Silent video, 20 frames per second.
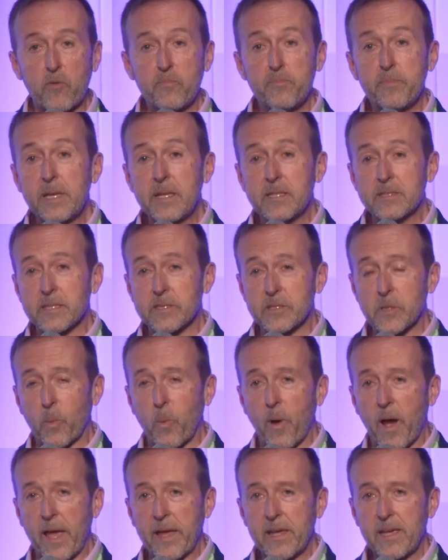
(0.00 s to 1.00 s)
meters
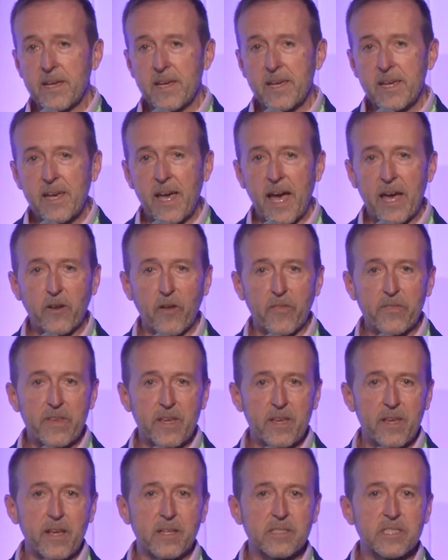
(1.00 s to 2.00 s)
away, and on
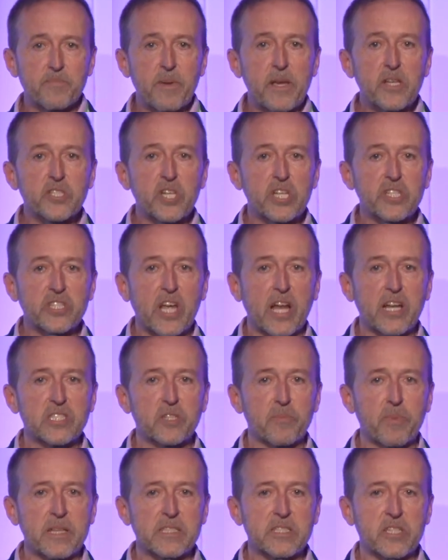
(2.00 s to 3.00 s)
the speech
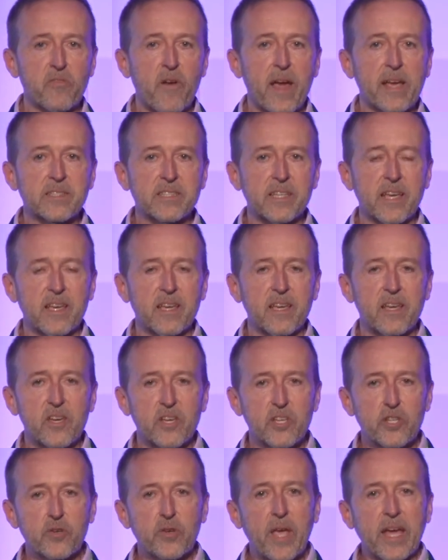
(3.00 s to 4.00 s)
intelligibility rating,
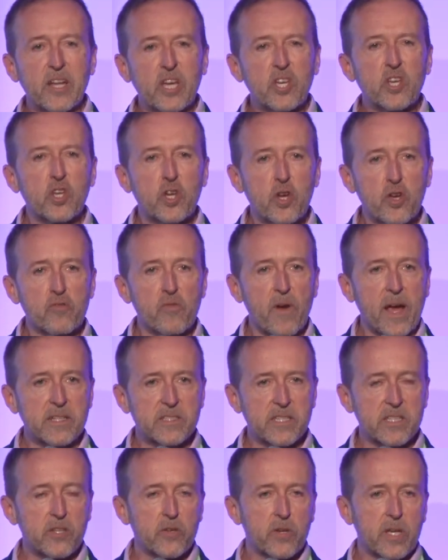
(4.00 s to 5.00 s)
you get a good
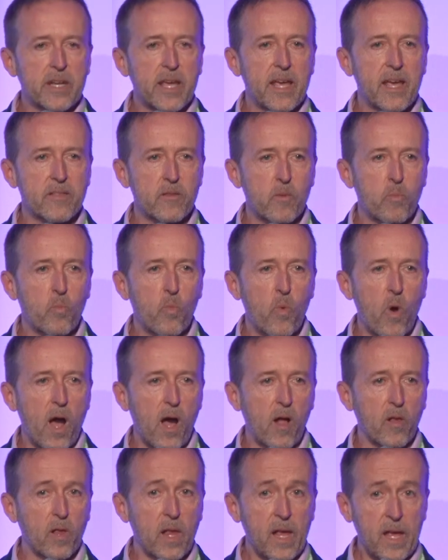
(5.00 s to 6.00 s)
rating. You can hear them
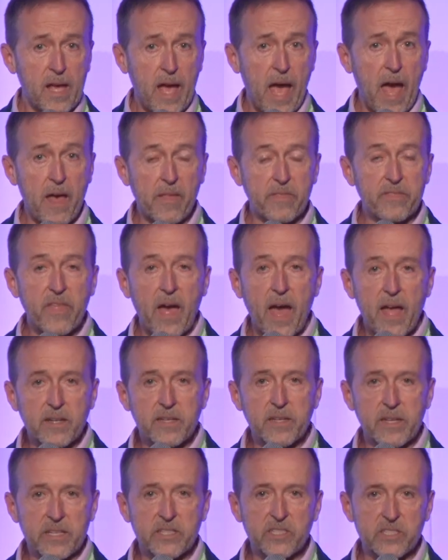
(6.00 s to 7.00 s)
well at
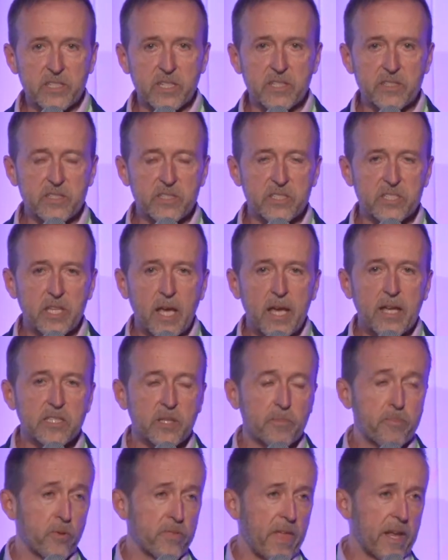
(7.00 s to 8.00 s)
that distance. To
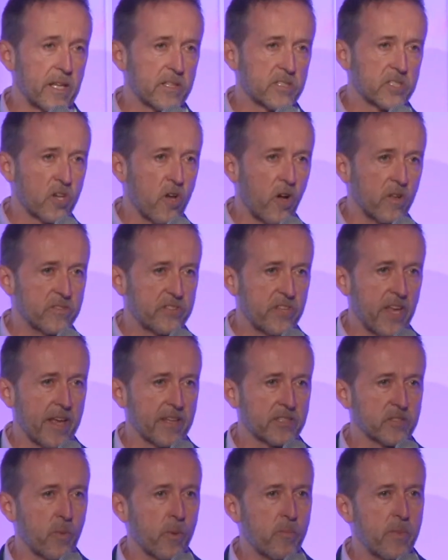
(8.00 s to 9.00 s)
put that into
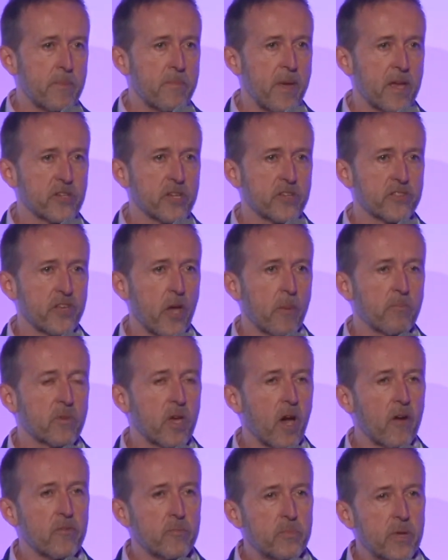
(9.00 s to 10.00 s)
context, when we measure some
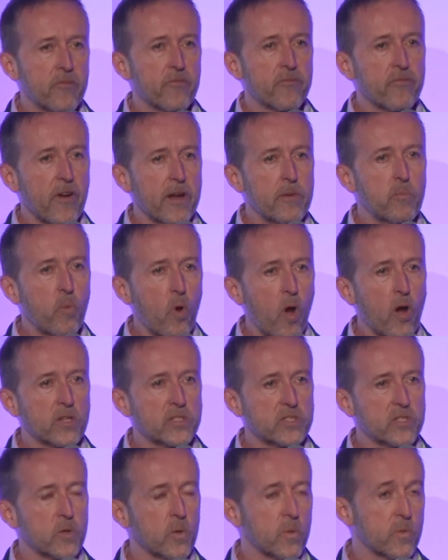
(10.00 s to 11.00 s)
government framework
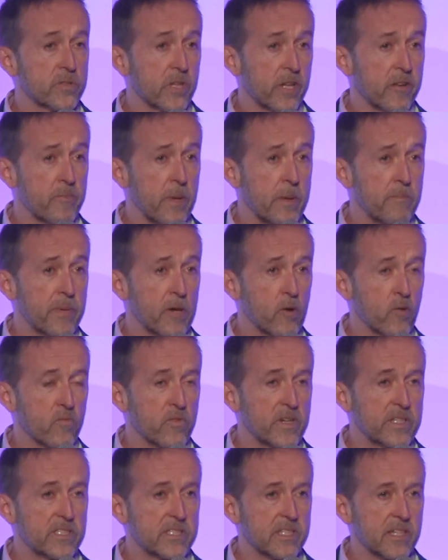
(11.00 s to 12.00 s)
schools that have been built
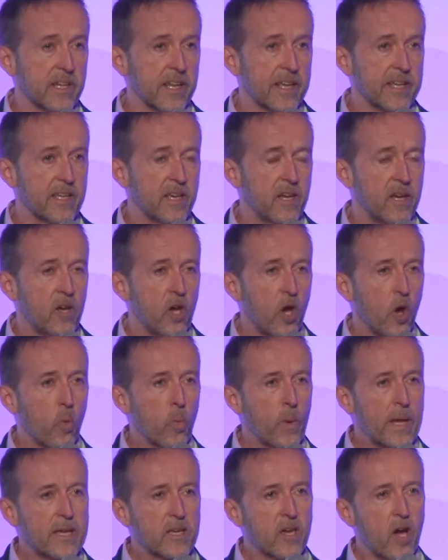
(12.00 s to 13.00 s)
recently,
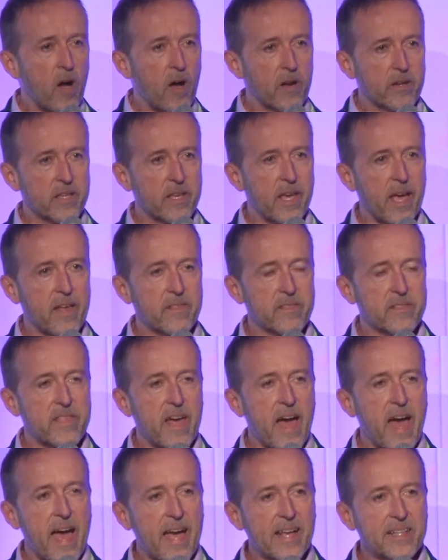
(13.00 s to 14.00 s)
we can't get
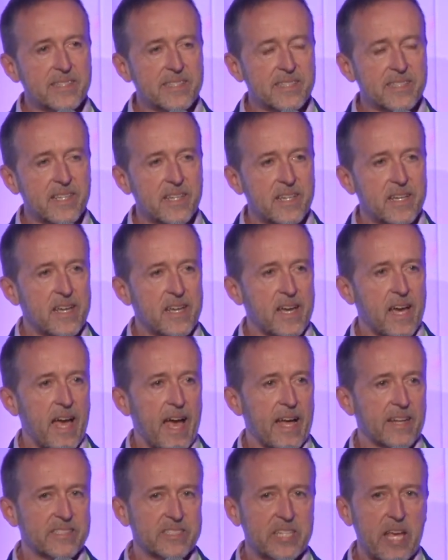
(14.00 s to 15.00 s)
that
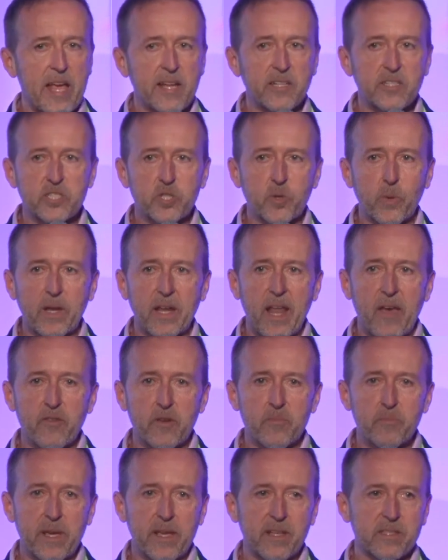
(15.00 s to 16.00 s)
at 10 to
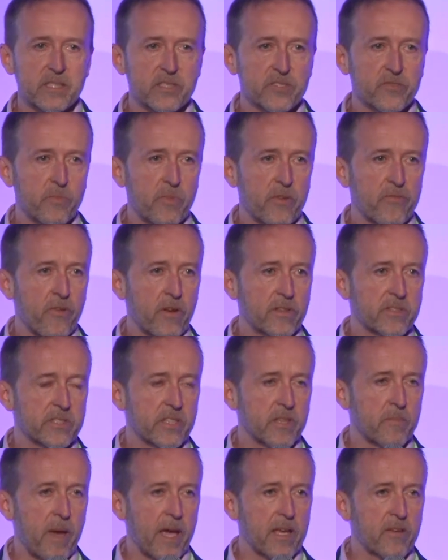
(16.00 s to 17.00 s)
11 meters from the front to
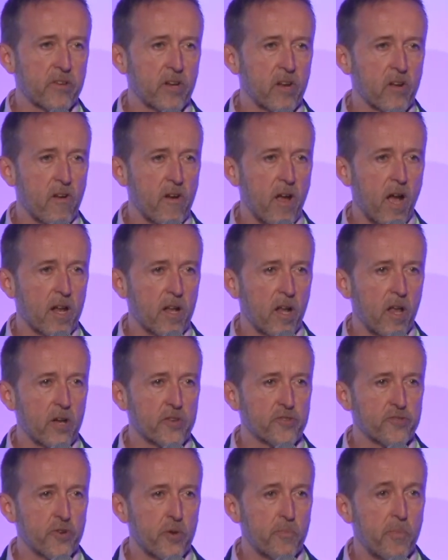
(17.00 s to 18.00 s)
the back of a
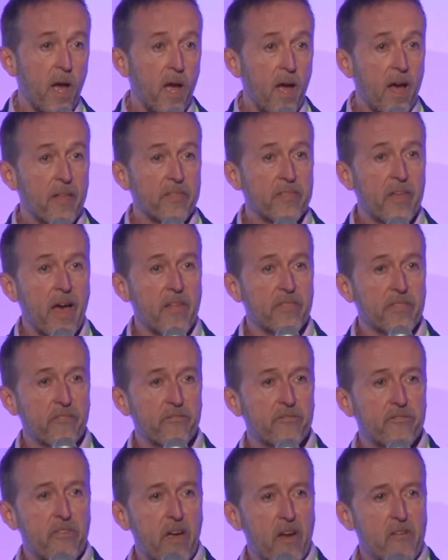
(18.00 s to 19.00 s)
classroom. That the
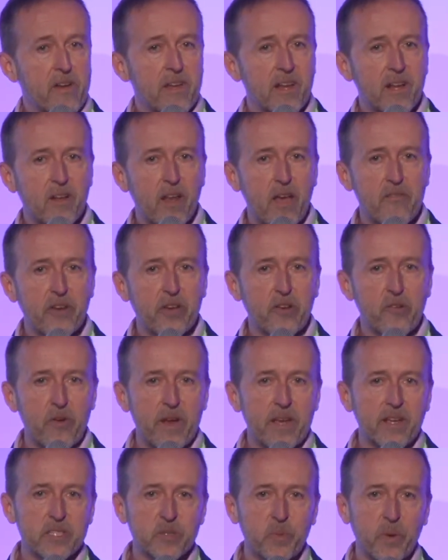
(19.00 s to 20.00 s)
very clever
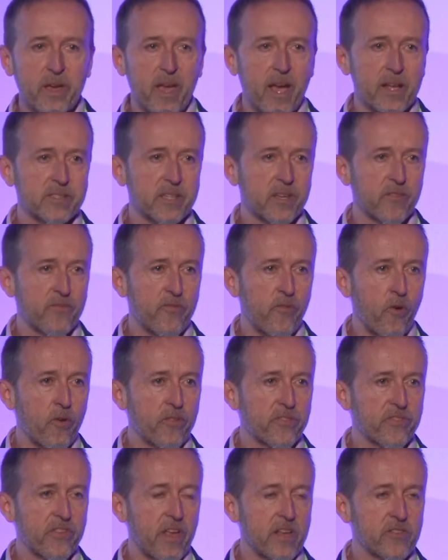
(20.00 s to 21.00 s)
Greeks were getting
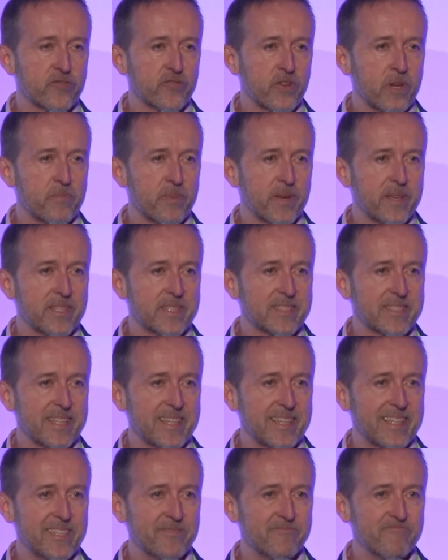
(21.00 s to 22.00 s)
4th century
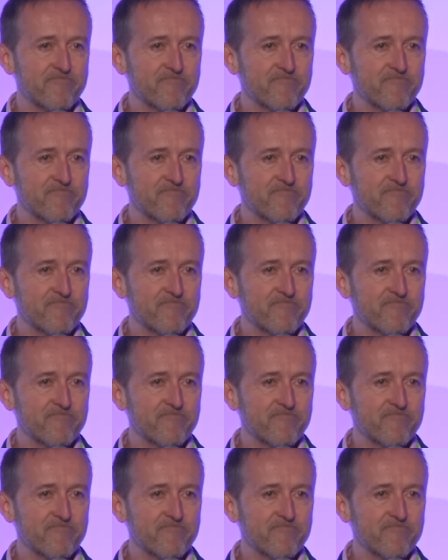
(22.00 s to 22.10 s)
BC.